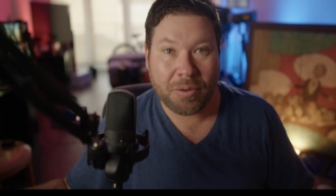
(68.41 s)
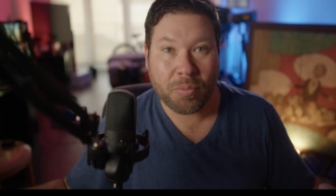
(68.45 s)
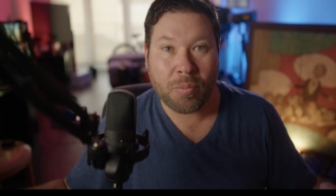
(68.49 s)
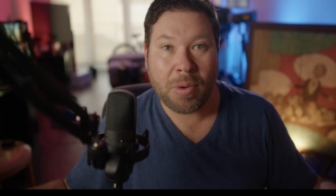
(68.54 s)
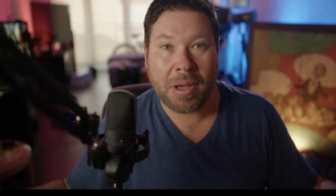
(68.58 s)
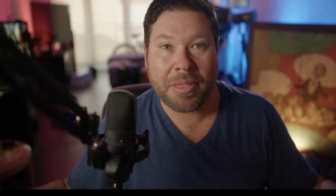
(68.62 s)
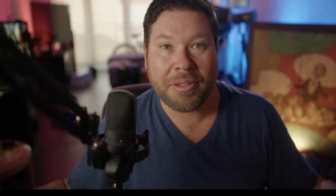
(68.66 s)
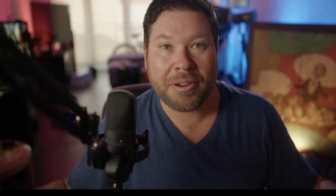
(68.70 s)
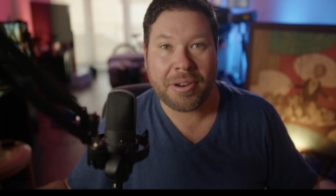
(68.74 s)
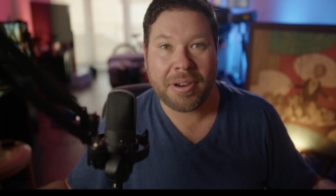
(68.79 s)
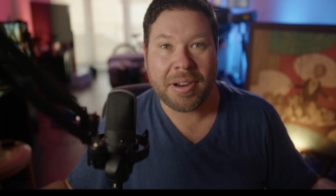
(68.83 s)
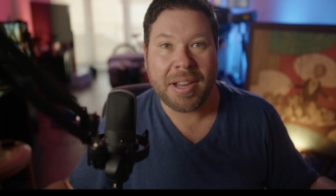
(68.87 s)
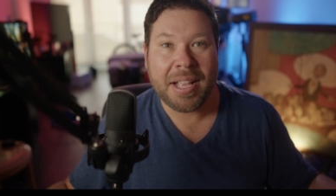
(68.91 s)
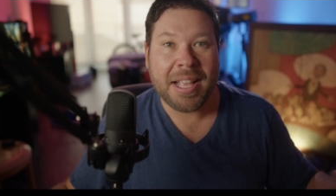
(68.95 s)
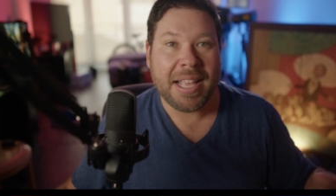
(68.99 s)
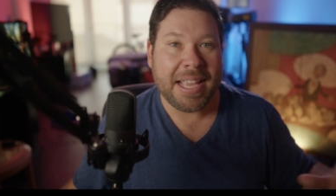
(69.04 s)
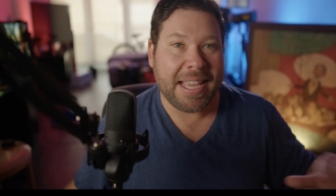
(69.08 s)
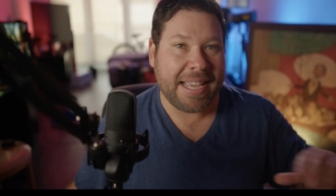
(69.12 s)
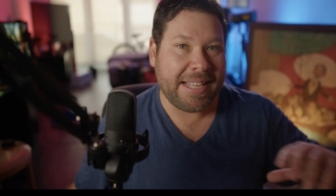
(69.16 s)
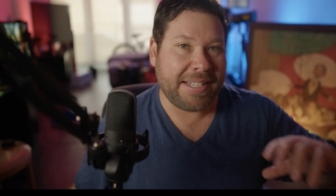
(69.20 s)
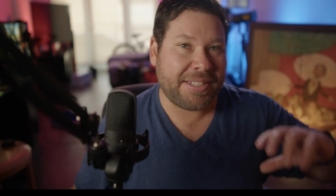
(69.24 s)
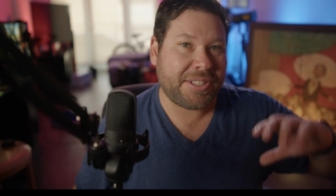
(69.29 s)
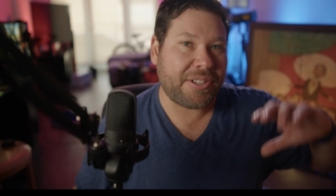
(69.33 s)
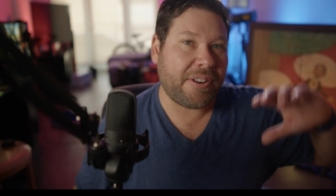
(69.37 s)
whether
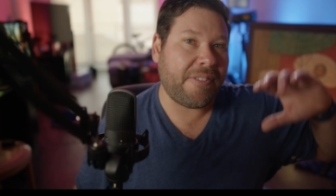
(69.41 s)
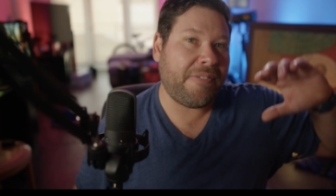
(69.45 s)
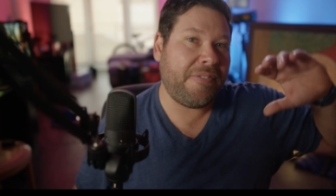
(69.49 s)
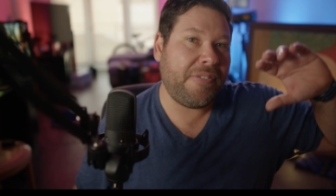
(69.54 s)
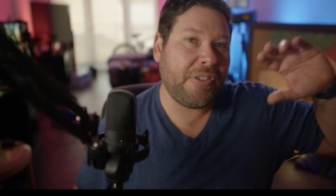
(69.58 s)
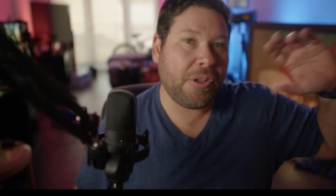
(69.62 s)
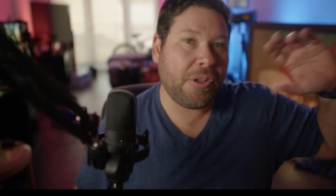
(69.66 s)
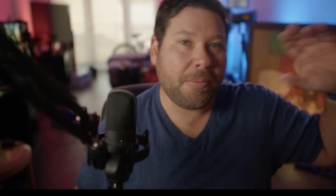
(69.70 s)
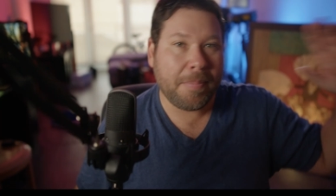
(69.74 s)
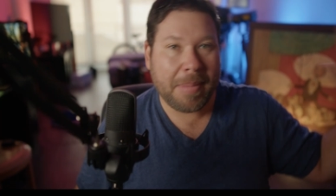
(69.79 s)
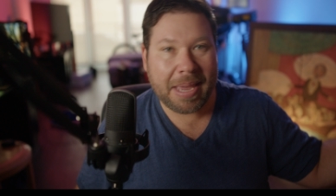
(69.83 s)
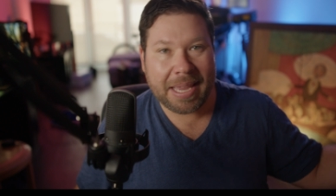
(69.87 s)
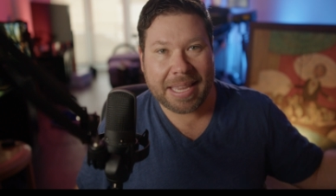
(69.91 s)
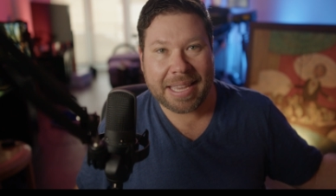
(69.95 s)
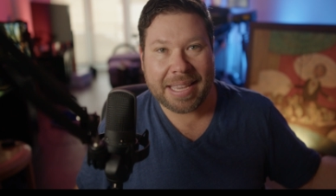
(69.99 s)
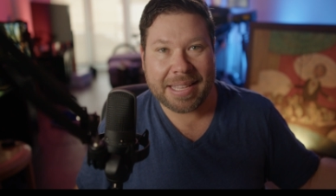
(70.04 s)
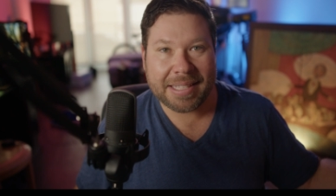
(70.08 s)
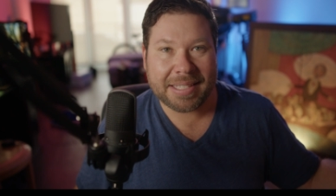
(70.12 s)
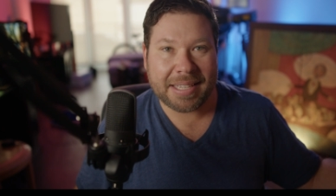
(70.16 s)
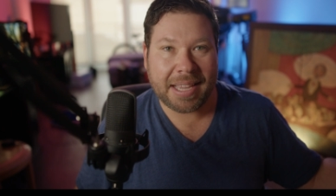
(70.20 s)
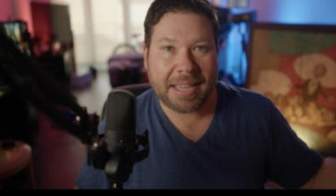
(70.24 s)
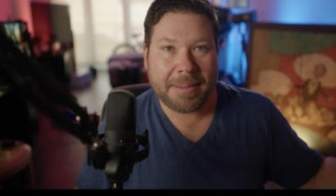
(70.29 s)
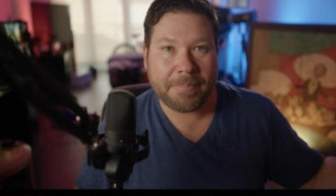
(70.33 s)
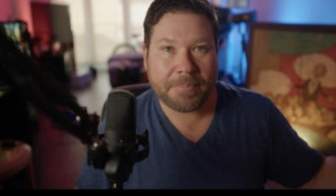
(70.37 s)
it's filmmaking
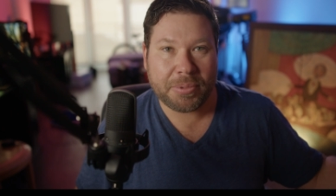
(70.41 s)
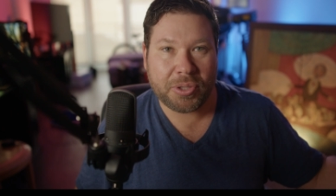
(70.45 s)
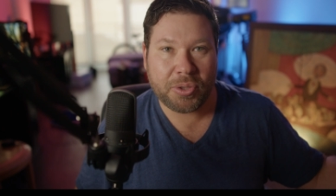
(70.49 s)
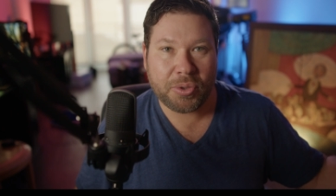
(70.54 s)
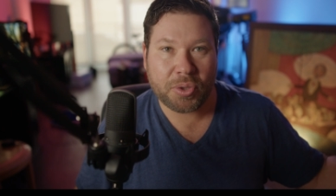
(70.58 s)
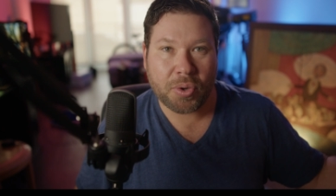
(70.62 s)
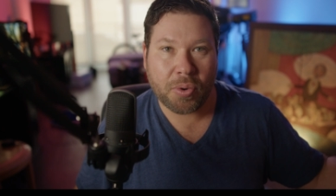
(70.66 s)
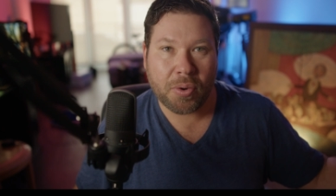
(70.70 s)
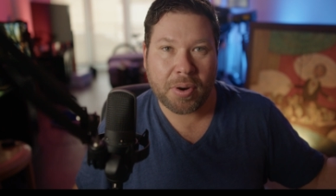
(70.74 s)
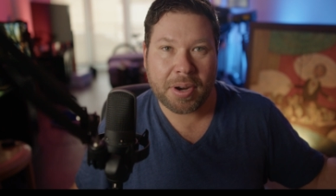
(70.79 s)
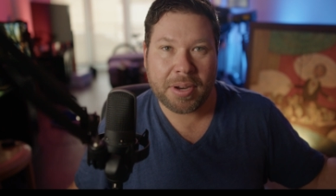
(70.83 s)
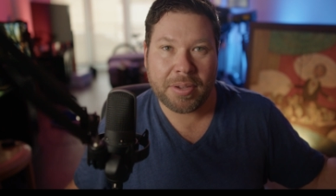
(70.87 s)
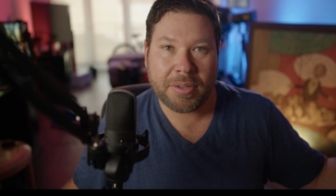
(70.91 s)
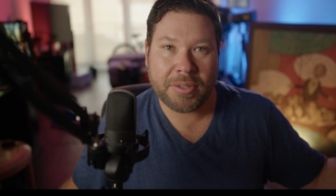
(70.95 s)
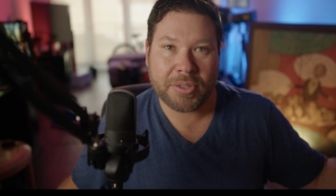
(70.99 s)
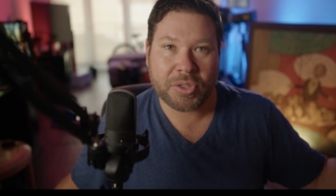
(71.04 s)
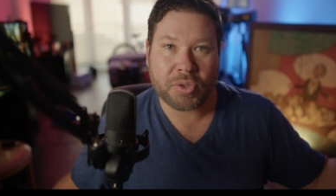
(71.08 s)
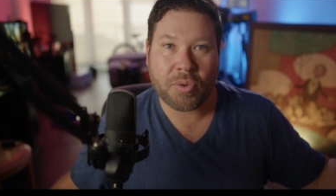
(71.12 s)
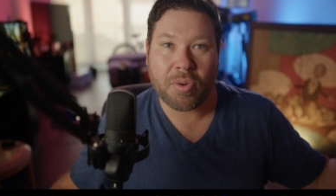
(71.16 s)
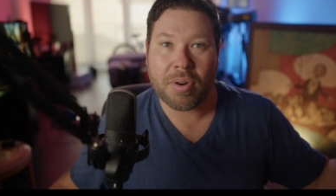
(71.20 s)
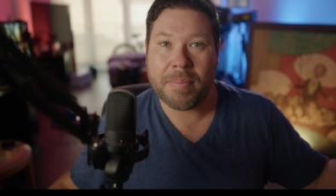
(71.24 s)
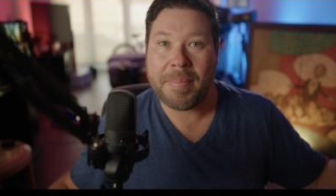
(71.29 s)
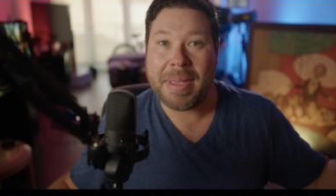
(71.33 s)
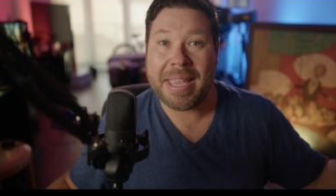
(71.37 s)
type tutorials
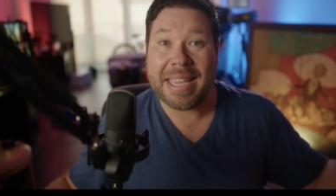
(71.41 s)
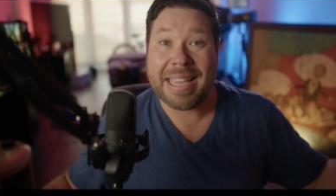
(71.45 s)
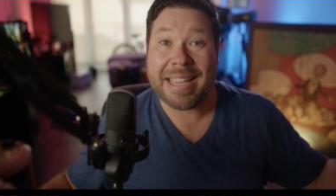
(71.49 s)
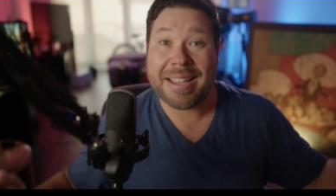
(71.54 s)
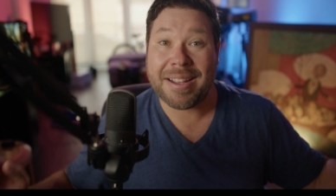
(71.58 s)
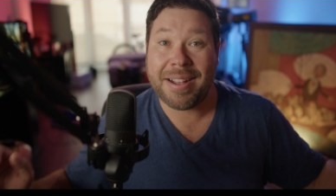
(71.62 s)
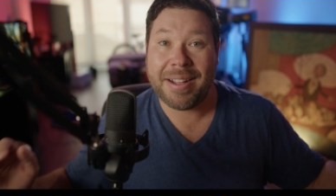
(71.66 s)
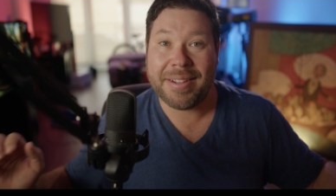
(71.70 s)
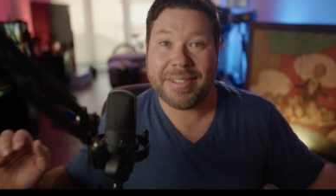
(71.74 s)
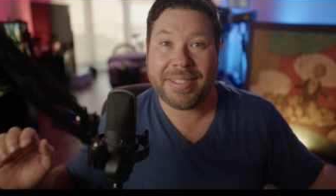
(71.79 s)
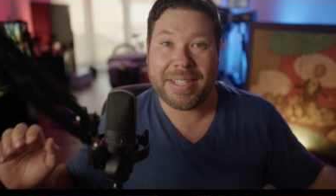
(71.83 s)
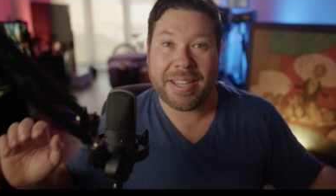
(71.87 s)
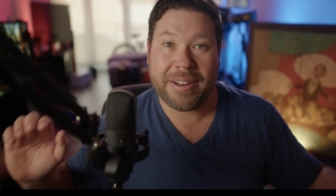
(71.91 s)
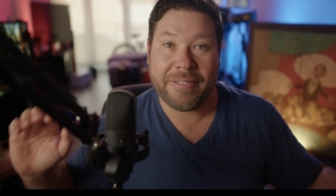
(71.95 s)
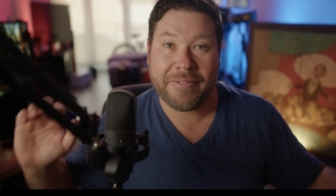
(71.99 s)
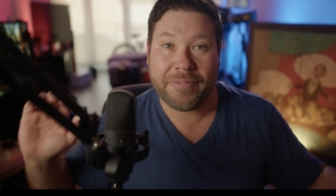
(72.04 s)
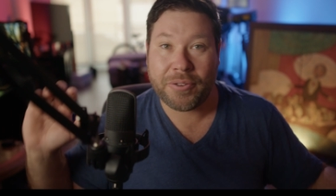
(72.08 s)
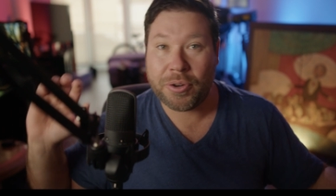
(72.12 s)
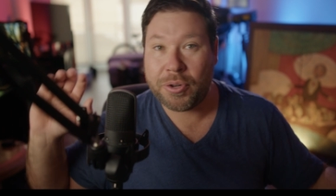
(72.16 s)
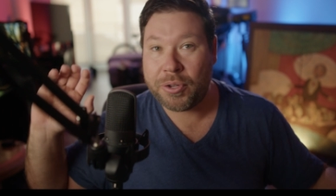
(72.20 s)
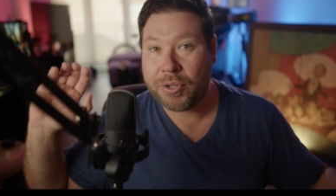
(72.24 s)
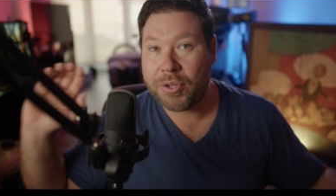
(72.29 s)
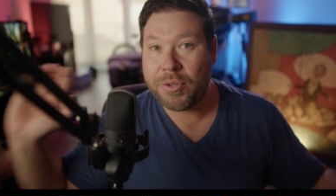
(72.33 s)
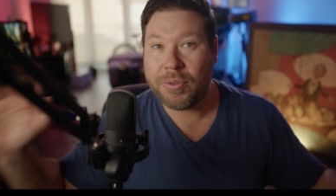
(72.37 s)
or making content
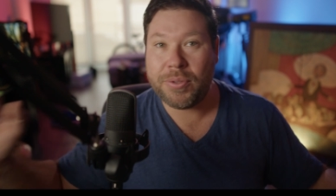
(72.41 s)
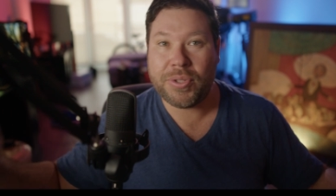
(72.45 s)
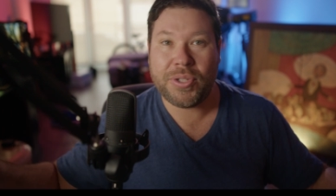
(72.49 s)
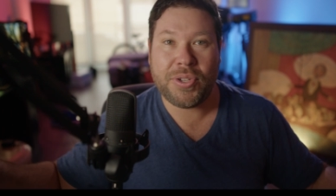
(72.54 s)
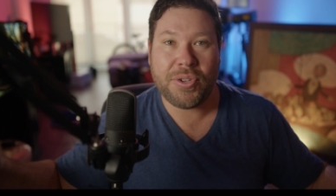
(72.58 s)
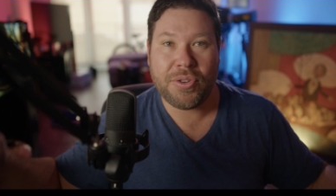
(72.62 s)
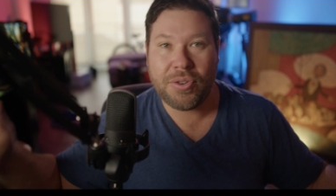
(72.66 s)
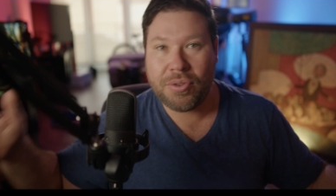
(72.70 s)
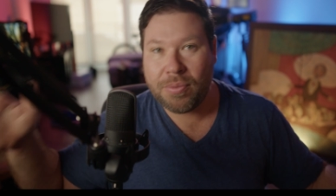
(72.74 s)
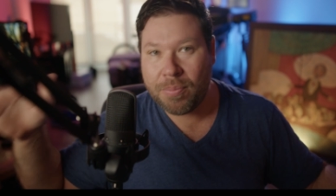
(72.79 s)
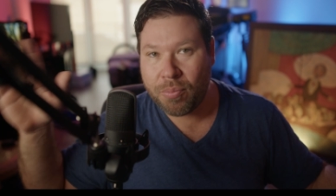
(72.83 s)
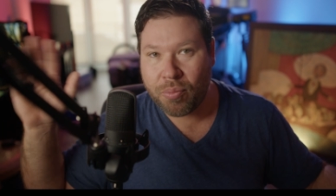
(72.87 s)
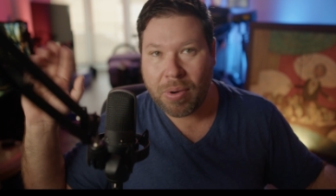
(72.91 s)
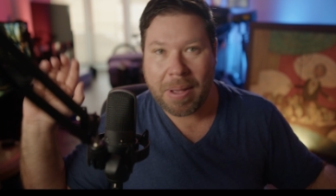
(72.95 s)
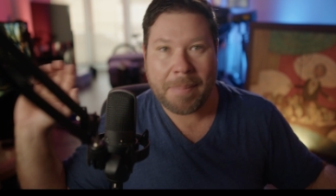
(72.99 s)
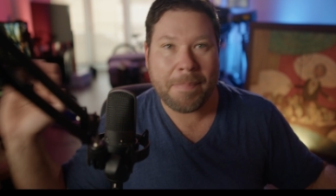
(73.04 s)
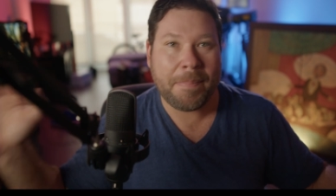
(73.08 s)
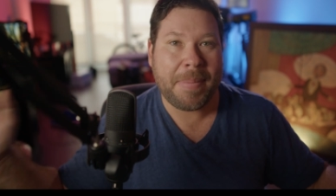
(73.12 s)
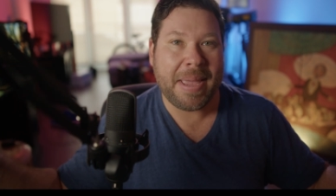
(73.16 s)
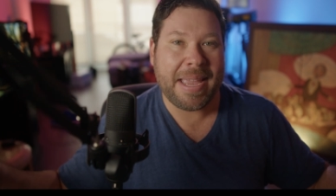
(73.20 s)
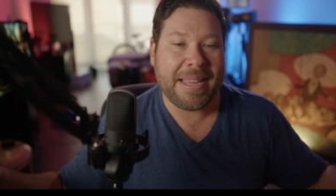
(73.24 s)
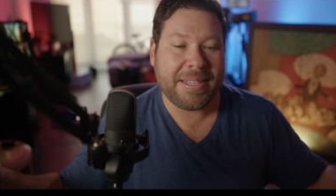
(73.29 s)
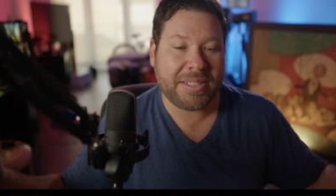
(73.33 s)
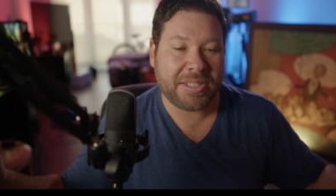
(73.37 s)
for YouTube,
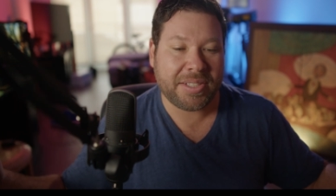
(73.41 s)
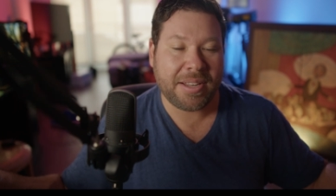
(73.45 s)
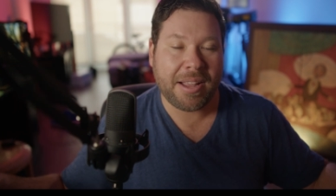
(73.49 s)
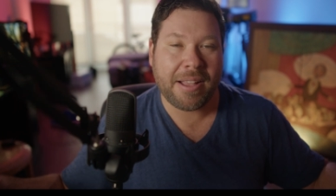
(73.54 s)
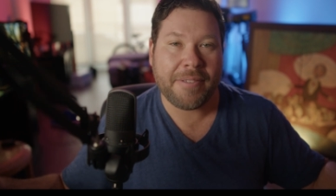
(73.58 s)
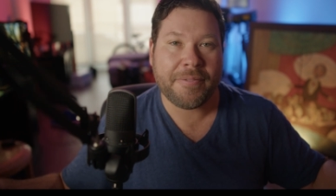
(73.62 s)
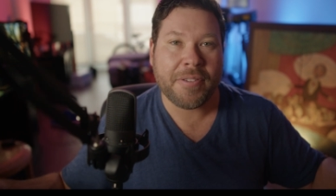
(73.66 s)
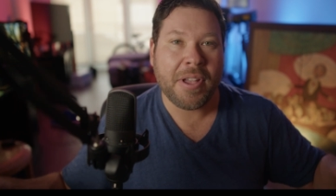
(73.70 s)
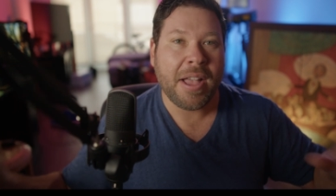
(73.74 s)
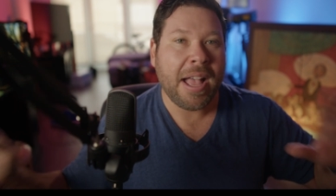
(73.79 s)
web-based stuff.